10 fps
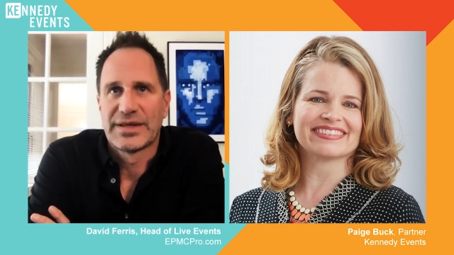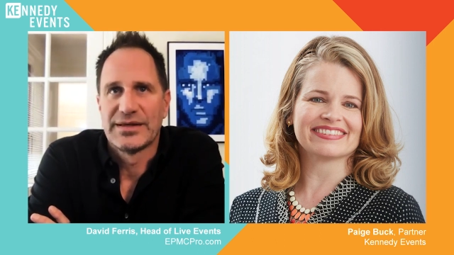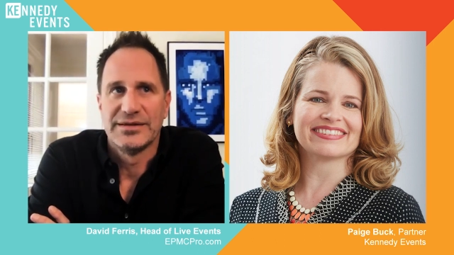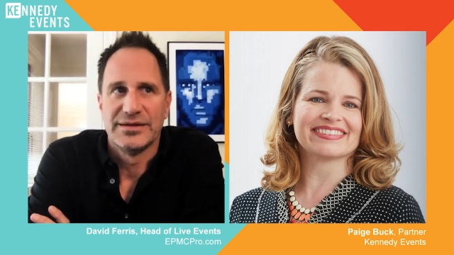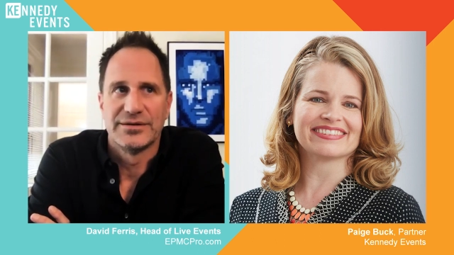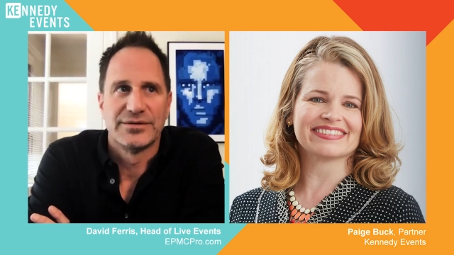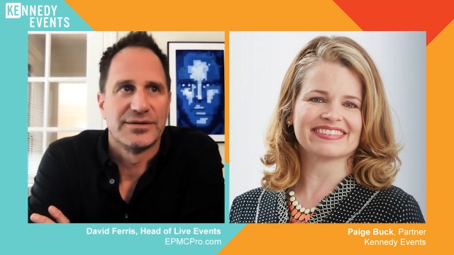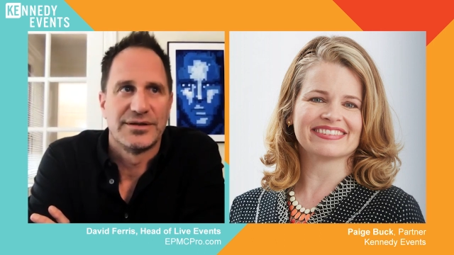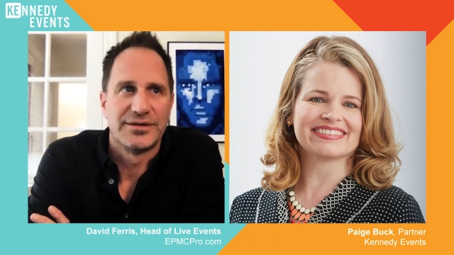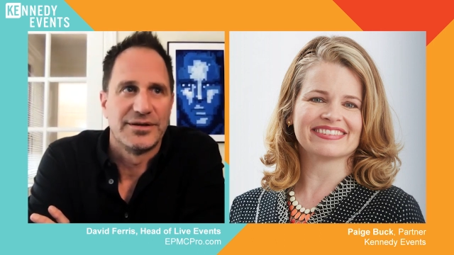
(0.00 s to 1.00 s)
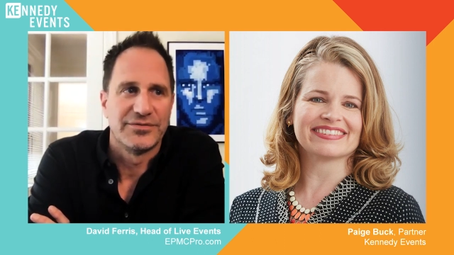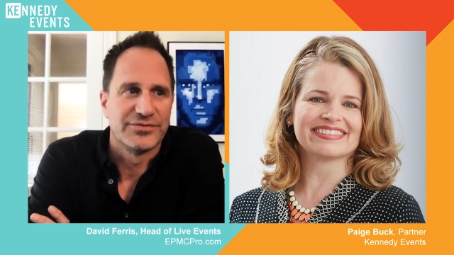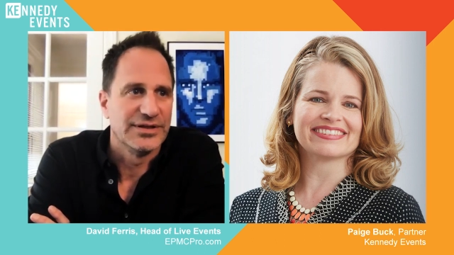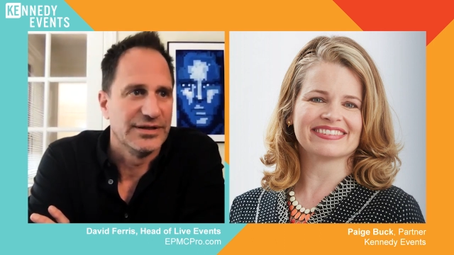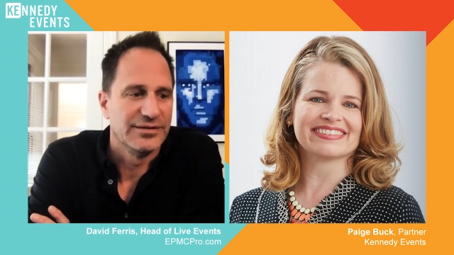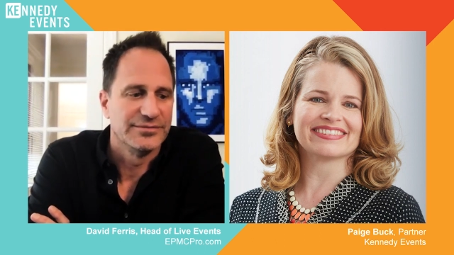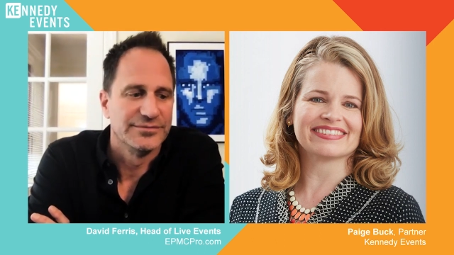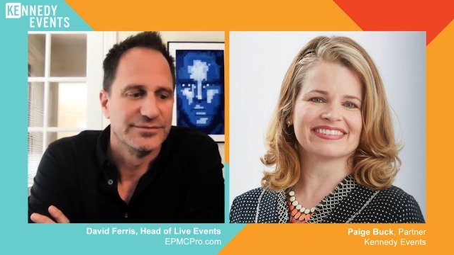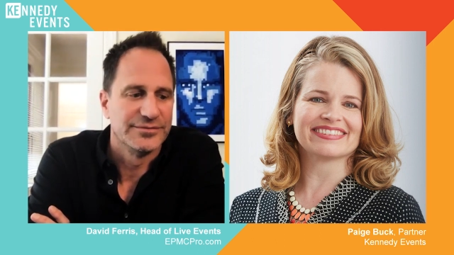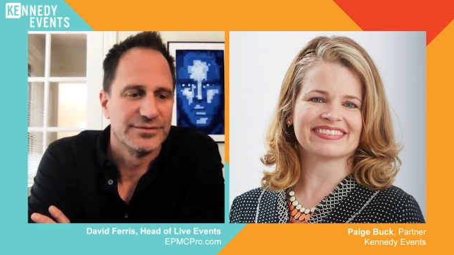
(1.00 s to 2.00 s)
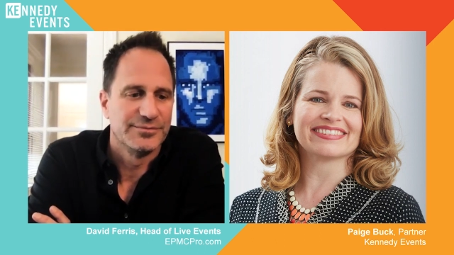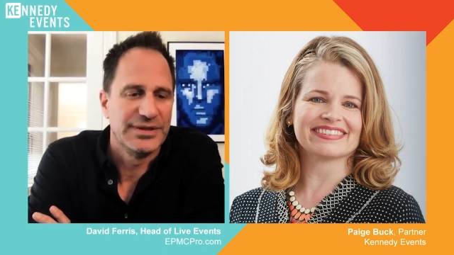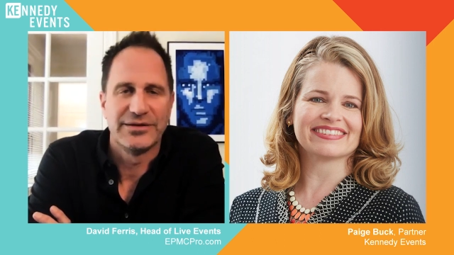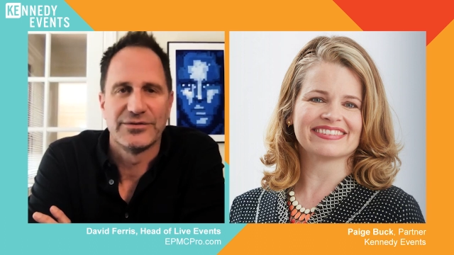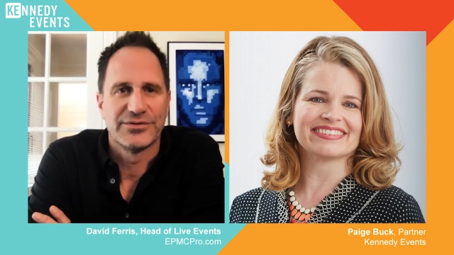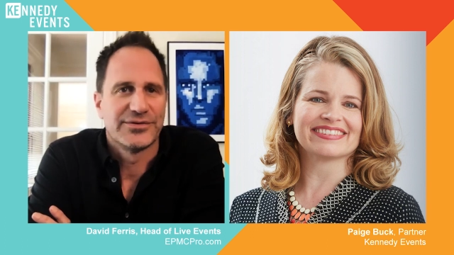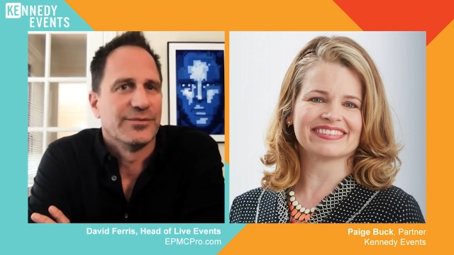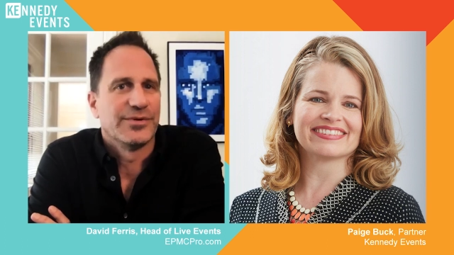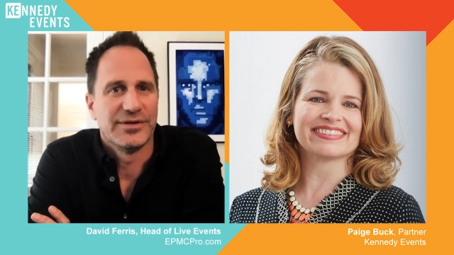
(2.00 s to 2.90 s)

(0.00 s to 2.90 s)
Speaker 1: you know, often meetings will start with